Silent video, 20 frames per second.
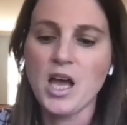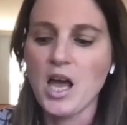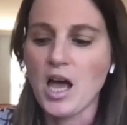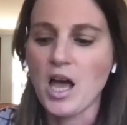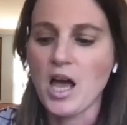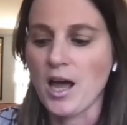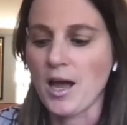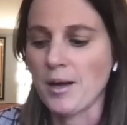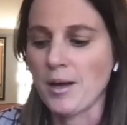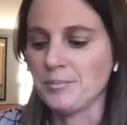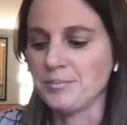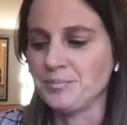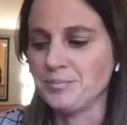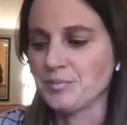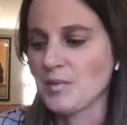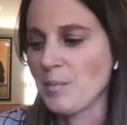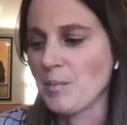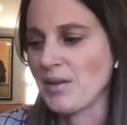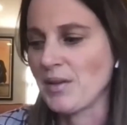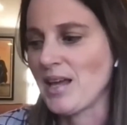
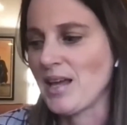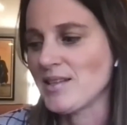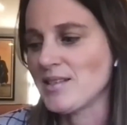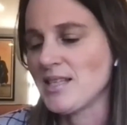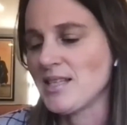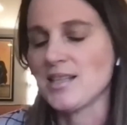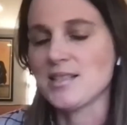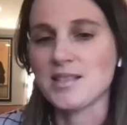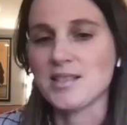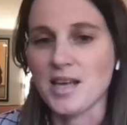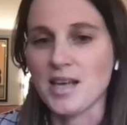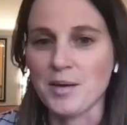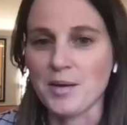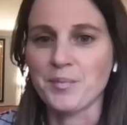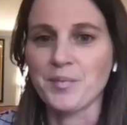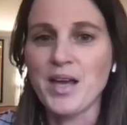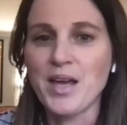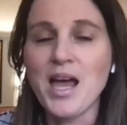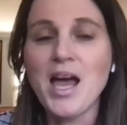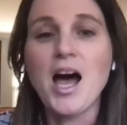But that takes time.
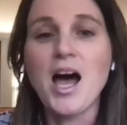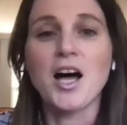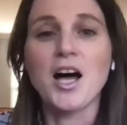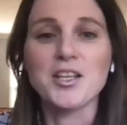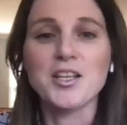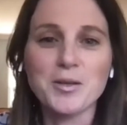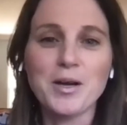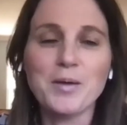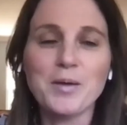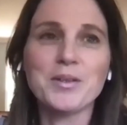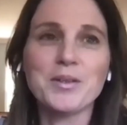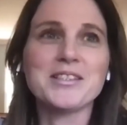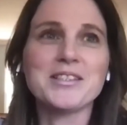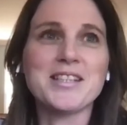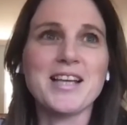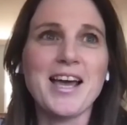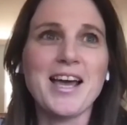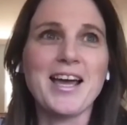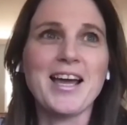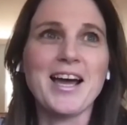Also, I will
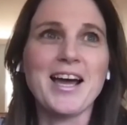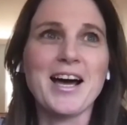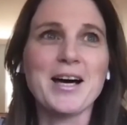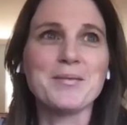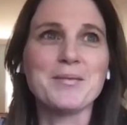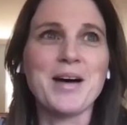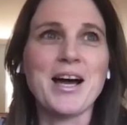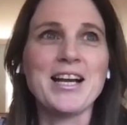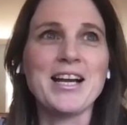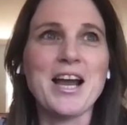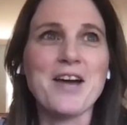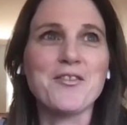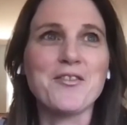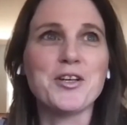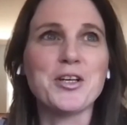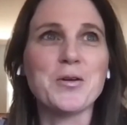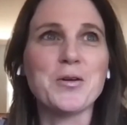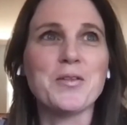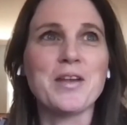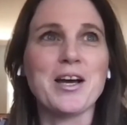say I never
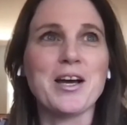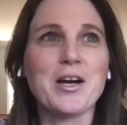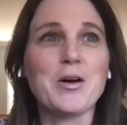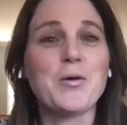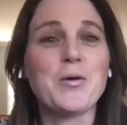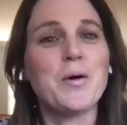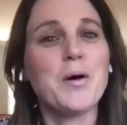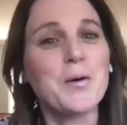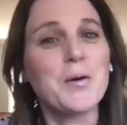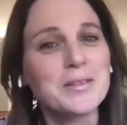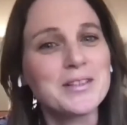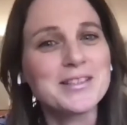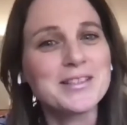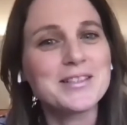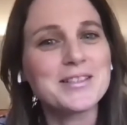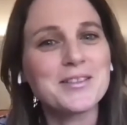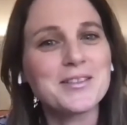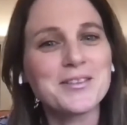knew that quotes